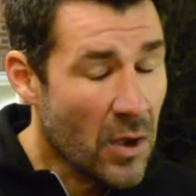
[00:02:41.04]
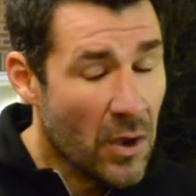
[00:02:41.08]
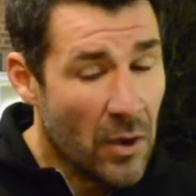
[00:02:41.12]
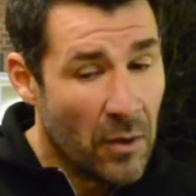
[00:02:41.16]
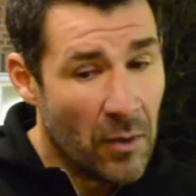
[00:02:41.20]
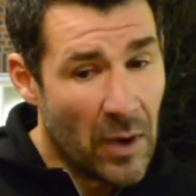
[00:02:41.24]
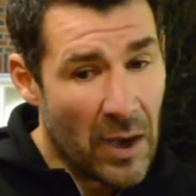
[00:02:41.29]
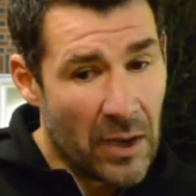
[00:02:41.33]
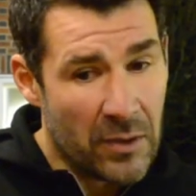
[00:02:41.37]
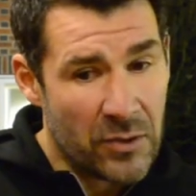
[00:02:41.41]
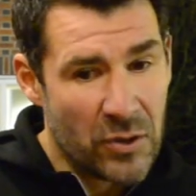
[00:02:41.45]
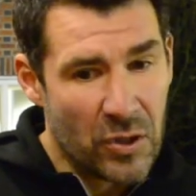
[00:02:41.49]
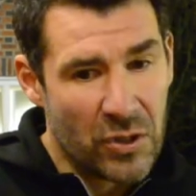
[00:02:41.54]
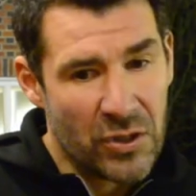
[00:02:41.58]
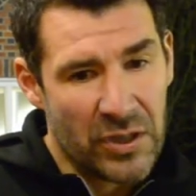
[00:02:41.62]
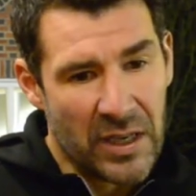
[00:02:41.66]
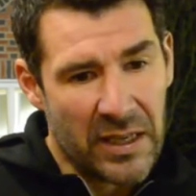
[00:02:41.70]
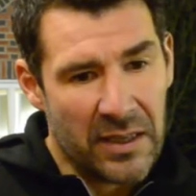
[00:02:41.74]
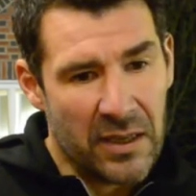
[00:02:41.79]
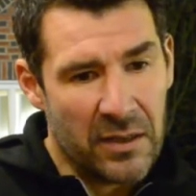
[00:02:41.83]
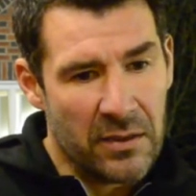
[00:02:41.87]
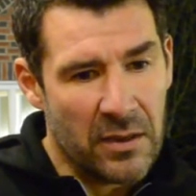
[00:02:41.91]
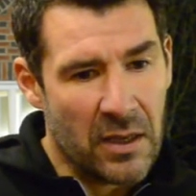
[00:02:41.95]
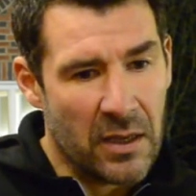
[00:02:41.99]
Well, I was just
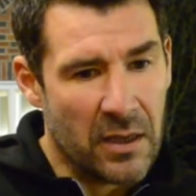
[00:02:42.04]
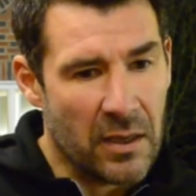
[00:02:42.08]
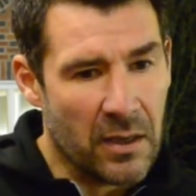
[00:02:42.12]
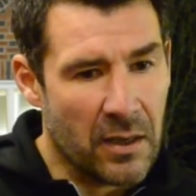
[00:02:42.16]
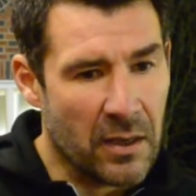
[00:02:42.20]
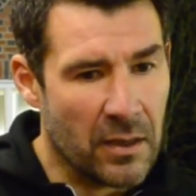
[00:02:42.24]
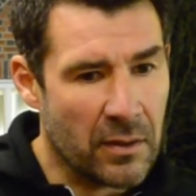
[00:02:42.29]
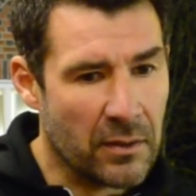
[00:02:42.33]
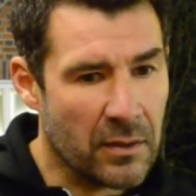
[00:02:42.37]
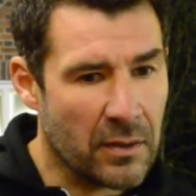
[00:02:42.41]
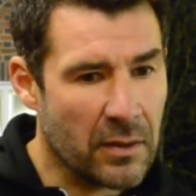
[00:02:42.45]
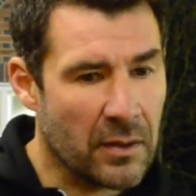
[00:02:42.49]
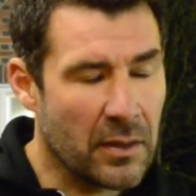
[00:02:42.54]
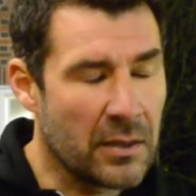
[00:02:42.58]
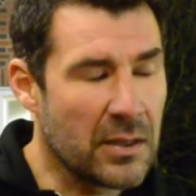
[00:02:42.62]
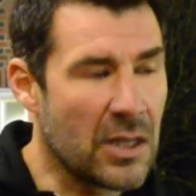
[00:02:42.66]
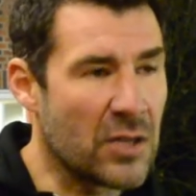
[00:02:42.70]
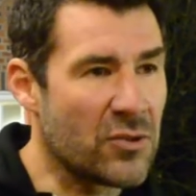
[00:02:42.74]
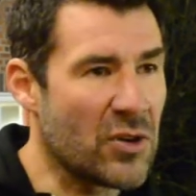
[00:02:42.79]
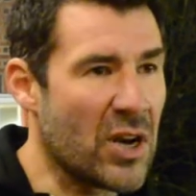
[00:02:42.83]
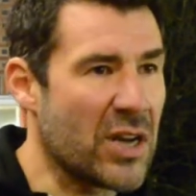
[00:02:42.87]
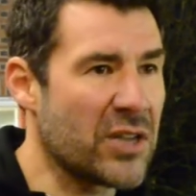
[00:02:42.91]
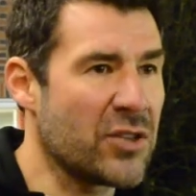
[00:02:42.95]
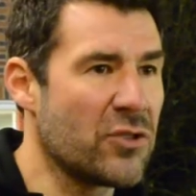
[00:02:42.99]
saying in the
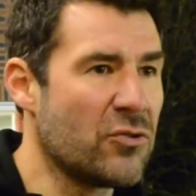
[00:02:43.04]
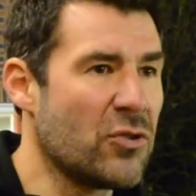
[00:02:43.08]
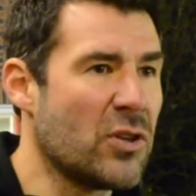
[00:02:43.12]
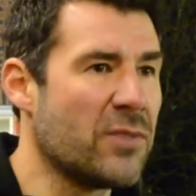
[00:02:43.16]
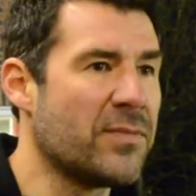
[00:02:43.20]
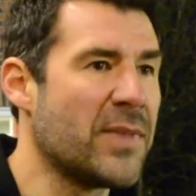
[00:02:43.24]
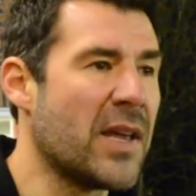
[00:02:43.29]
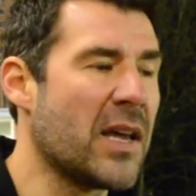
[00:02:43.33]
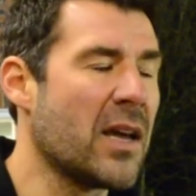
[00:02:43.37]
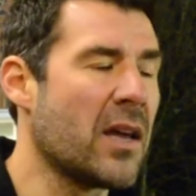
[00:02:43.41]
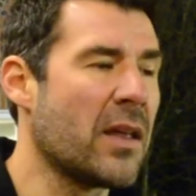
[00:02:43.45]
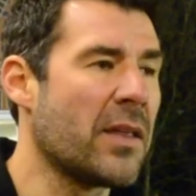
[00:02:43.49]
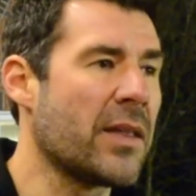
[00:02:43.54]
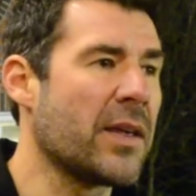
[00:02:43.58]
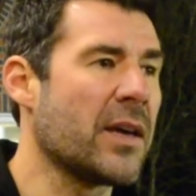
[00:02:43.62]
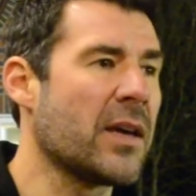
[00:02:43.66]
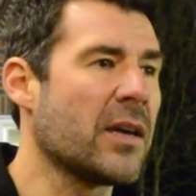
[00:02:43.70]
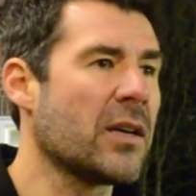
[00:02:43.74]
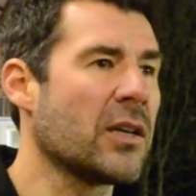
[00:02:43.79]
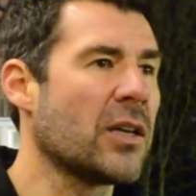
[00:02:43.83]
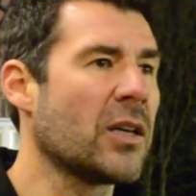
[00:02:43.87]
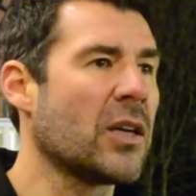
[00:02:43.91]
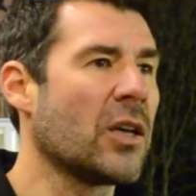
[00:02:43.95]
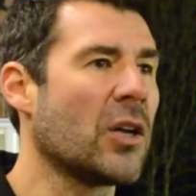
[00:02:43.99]
dressing room there that
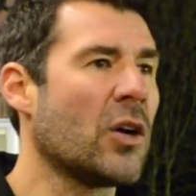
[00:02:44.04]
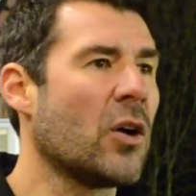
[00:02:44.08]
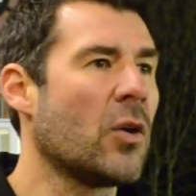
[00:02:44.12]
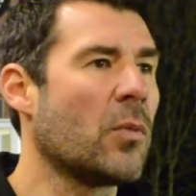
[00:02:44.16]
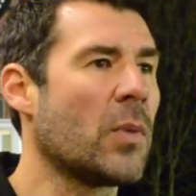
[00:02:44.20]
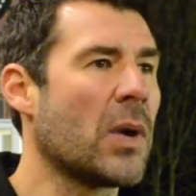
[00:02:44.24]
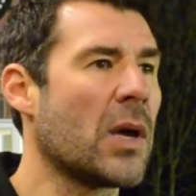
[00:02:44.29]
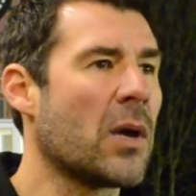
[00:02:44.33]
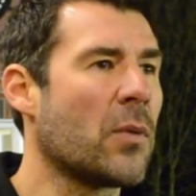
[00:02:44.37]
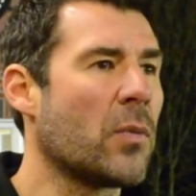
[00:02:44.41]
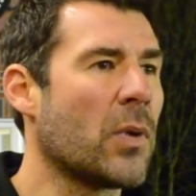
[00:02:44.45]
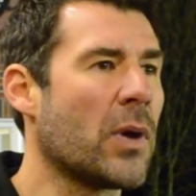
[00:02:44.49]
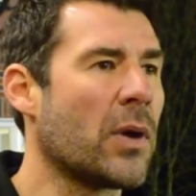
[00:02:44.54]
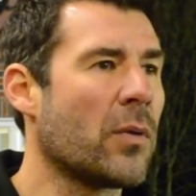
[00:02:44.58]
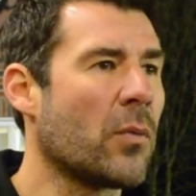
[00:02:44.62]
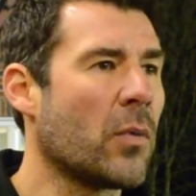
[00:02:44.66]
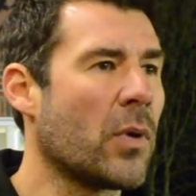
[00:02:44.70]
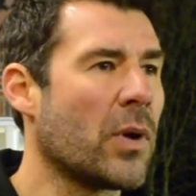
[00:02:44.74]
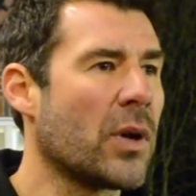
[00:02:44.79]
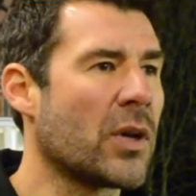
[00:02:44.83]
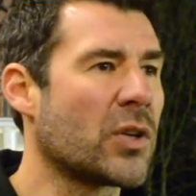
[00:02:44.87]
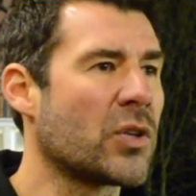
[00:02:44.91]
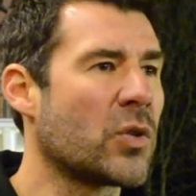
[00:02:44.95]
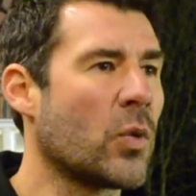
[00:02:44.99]
we're
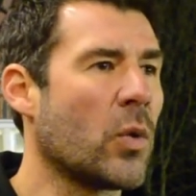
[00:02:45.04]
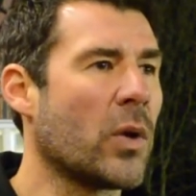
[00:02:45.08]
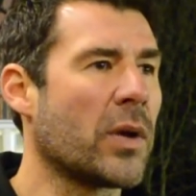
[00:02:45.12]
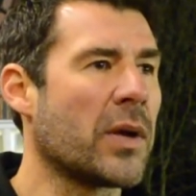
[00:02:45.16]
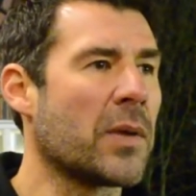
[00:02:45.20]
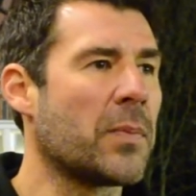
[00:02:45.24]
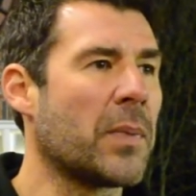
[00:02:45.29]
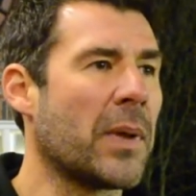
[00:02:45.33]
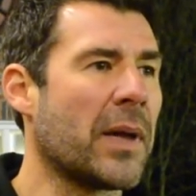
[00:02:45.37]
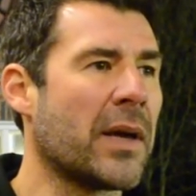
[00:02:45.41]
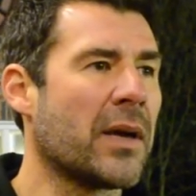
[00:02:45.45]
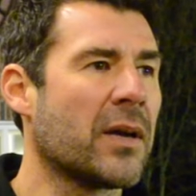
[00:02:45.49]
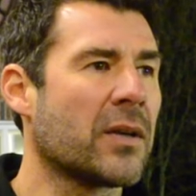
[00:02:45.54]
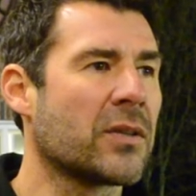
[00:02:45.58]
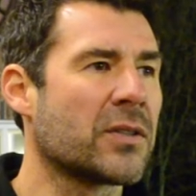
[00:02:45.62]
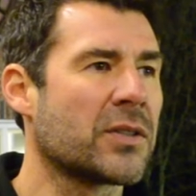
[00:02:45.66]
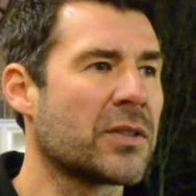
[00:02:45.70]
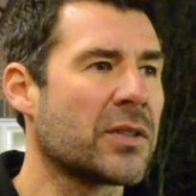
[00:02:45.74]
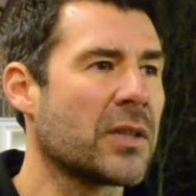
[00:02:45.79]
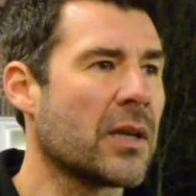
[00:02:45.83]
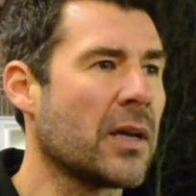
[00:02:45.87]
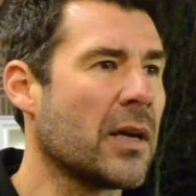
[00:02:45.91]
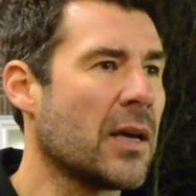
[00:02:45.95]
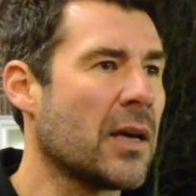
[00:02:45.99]
a squad of players,